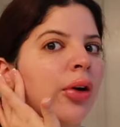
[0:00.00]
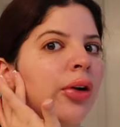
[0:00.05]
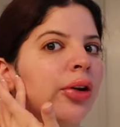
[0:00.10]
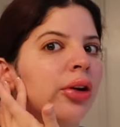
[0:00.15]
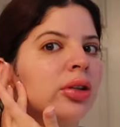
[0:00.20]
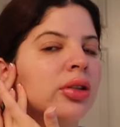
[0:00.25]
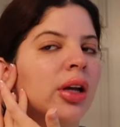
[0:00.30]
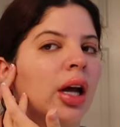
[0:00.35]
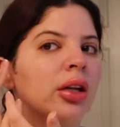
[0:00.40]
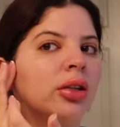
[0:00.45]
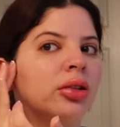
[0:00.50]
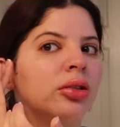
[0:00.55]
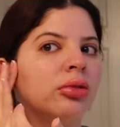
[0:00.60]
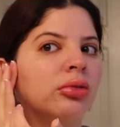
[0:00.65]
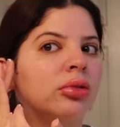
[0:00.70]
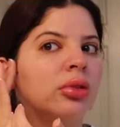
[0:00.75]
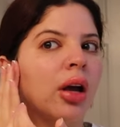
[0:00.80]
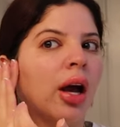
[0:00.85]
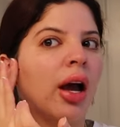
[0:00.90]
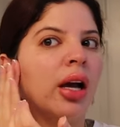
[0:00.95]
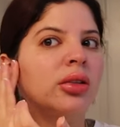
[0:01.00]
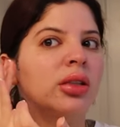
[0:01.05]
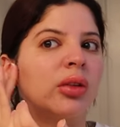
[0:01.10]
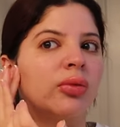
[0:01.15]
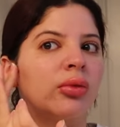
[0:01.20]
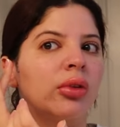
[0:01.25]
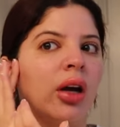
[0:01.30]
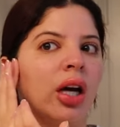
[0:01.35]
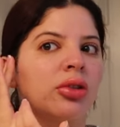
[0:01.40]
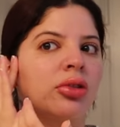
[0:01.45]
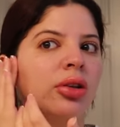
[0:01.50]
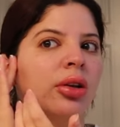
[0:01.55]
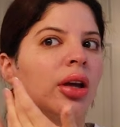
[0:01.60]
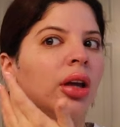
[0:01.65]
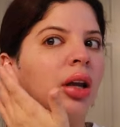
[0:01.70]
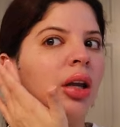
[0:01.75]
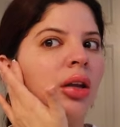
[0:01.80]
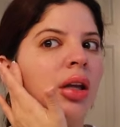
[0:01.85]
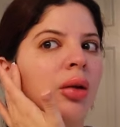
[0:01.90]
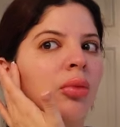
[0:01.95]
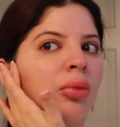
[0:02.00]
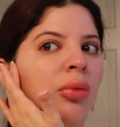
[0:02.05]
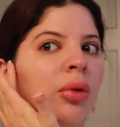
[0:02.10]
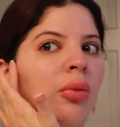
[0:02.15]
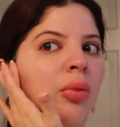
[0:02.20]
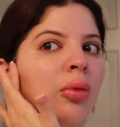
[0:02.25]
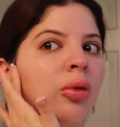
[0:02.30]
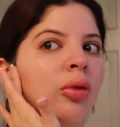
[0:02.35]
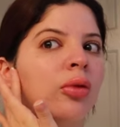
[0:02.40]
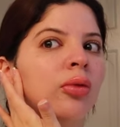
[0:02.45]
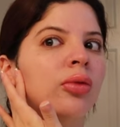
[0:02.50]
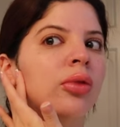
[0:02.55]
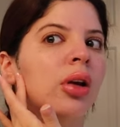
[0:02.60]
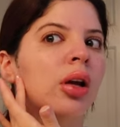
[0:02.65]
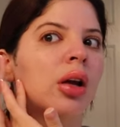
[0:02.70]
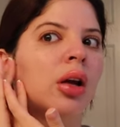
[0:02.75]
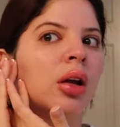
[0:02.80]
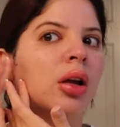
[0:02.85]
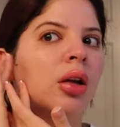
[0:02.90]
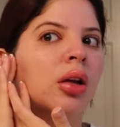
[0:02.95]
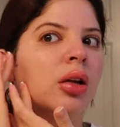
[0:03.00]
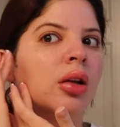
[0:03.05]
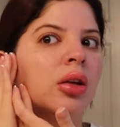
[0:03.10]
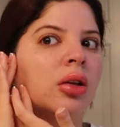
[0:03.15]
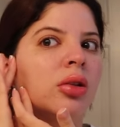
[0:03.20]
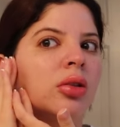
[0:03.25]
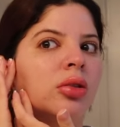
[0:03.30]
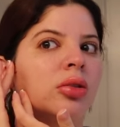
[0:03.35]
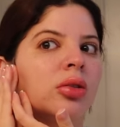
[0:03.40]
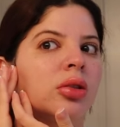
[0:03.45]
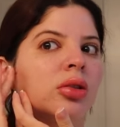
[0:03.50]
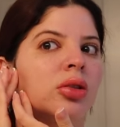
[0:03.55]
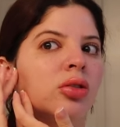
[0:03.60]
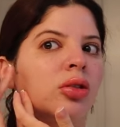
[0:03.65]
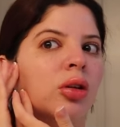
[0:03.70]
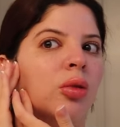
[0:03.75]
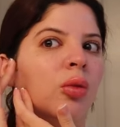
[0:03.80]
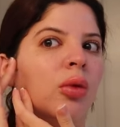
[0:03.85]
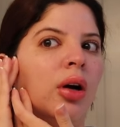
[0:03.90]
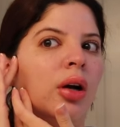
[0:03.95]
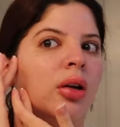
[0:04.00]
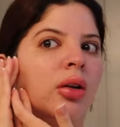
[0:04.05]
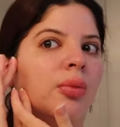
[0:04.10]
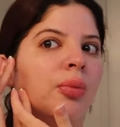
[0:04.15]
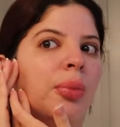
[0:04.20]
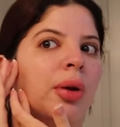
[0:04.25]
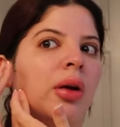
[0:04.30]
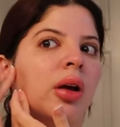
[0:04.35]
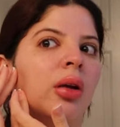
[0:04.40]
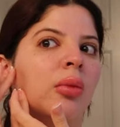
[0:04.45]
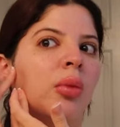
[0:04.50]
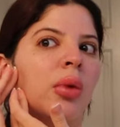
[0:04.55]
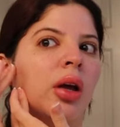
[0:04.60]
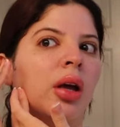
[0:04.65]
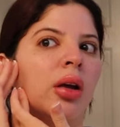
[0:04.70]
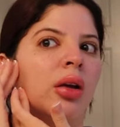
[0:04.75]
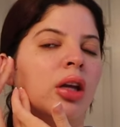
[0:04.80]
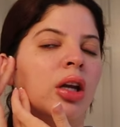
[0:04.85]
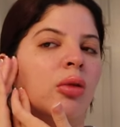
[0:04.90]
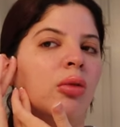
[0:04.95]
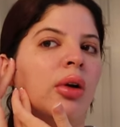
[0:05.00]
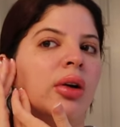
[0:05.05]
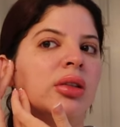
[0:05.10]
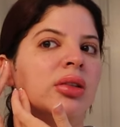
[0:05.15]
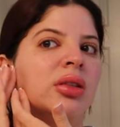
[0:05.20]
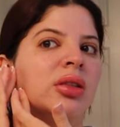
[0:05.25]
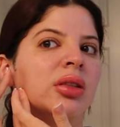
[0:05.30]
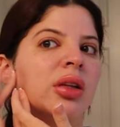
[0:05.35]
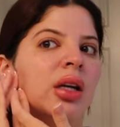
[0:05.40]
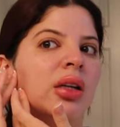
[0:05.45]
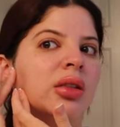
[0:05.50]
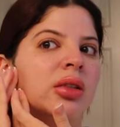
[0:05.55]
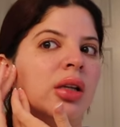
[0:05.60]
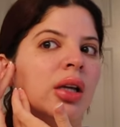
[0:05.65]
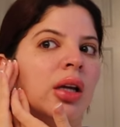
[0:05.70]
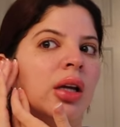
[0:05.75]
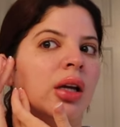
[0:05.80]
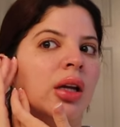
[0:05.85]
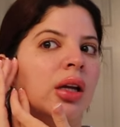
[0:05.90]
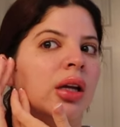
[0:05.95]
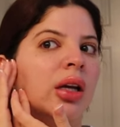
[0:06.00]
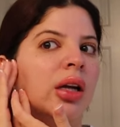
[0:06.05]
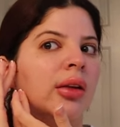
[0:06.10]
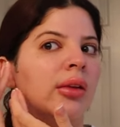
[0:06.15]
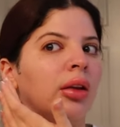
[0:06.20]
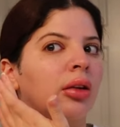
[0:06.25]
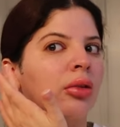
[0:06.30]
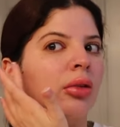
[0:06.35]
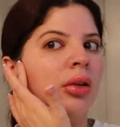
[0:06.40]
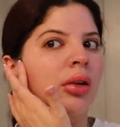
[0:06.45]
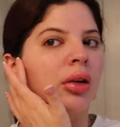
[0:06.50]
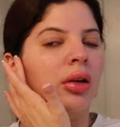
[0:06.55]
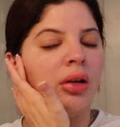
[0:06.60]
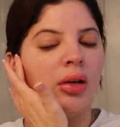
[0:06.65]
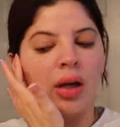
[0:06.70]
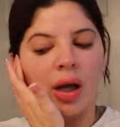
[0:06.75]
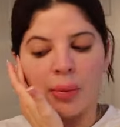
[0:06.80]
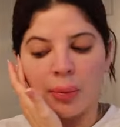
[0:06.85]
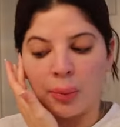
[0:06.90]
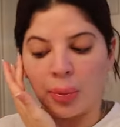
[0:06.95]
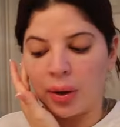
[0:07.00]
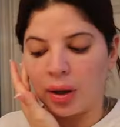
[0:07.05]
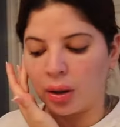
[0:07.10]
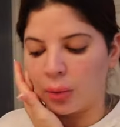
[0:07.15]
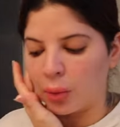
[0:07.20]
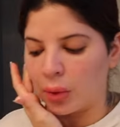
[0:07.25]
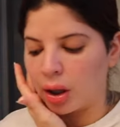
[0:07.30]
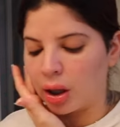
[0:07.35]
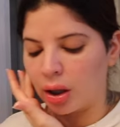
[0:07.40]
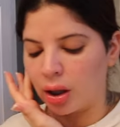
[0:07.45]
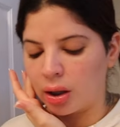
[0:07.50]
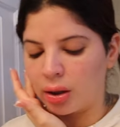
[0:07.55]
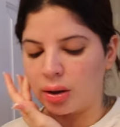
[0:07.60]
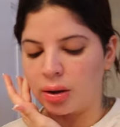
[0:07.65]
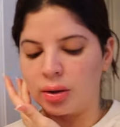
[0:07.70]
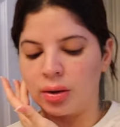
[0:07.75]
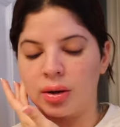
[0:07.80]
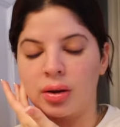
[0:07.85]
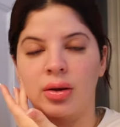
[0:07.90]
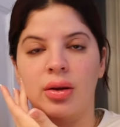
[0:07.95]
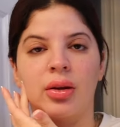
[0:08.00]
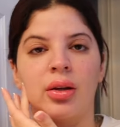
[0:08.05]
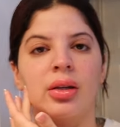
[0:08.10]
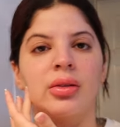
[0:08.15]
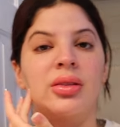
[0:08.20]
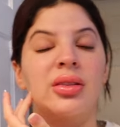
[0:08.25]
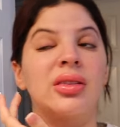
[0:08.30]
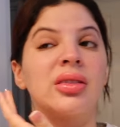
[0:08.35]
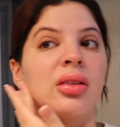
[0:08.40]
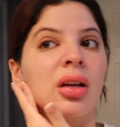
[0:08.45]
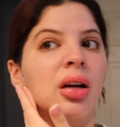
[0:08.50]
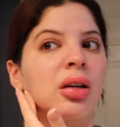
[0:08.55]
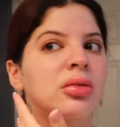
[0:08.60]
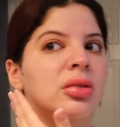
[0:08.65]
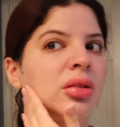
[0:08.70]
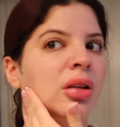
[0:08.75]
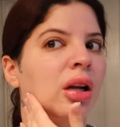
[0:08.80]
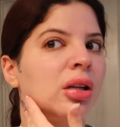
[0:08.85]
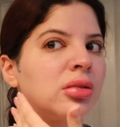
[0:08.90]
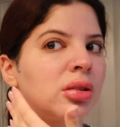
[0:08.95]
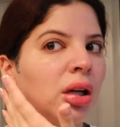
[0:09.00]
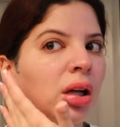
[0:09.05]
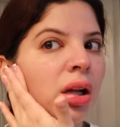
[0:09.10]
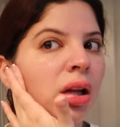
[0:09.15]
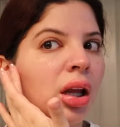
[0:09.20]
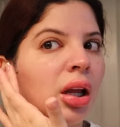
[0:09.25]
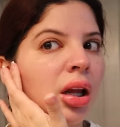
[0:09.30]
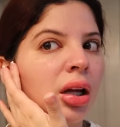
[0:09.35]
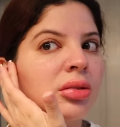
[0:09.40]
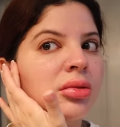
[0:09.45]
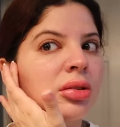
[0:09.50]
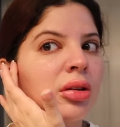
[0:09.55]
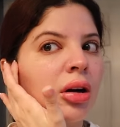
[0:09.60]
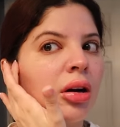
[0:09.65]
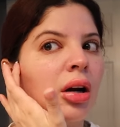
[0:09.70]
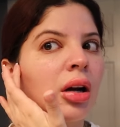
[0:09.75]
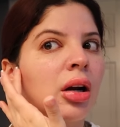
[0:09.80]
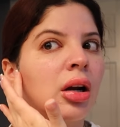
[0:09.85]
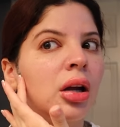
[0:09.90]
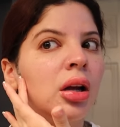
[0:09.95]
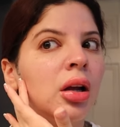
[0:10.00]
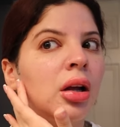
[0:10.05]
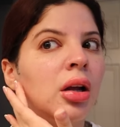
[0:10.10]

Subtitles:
on your tattoos, guys, if you guys are getting them removed, because you don't want pigment, you don't want sun to hit it and then you get pigment and it sucks. It looks ugly like a scar.